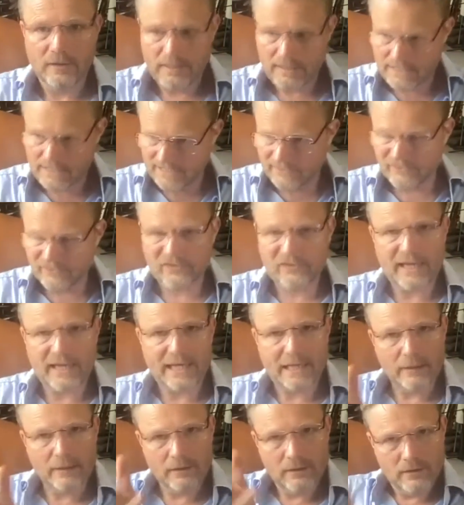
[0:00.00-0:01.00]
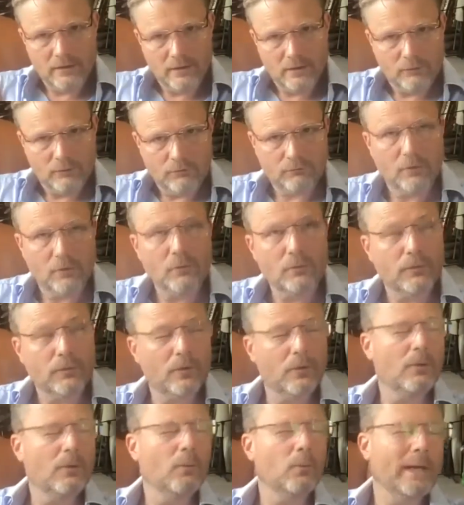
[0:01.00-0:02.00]
is seen through
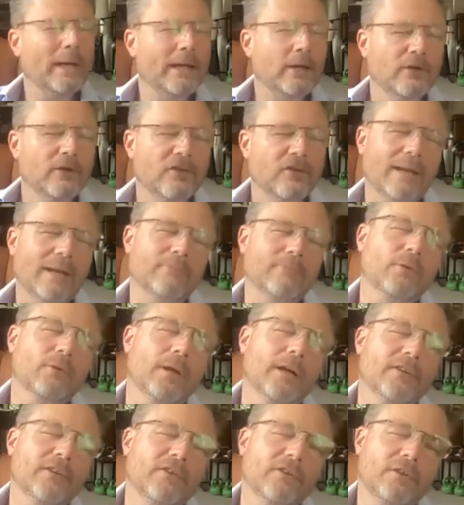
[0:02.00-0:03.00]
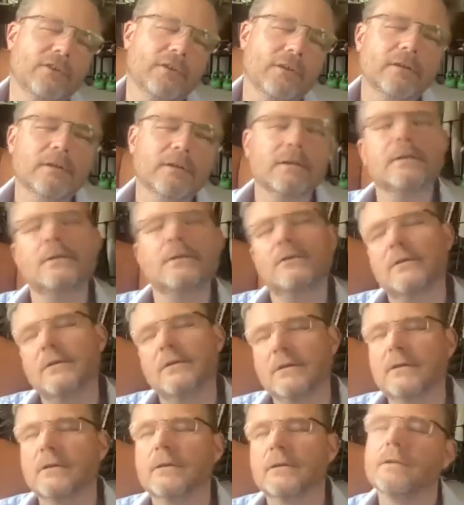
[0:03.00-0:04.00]
the we conceptualize da da da da
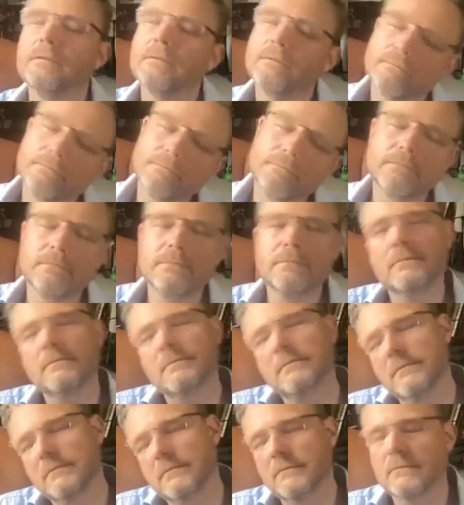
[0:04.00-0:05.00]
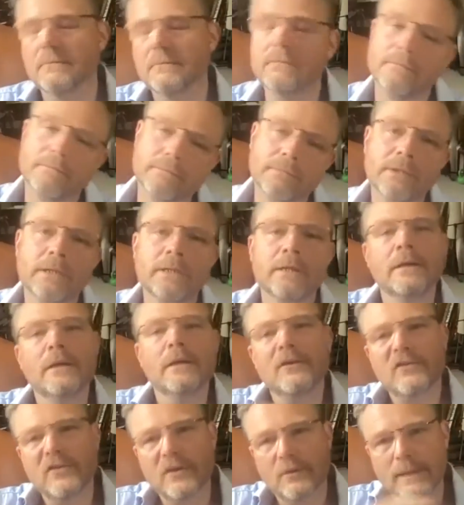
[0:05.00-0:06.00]
da da.
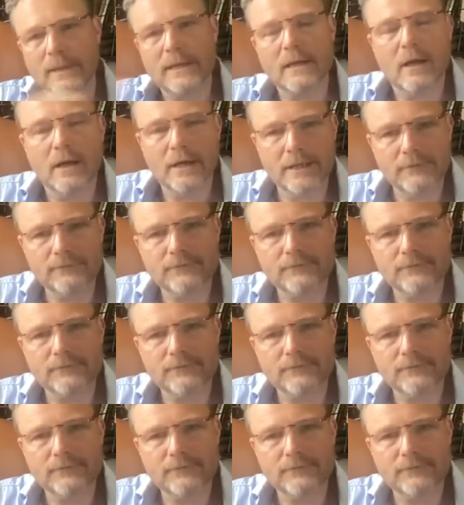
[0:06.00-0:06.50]
So it kind of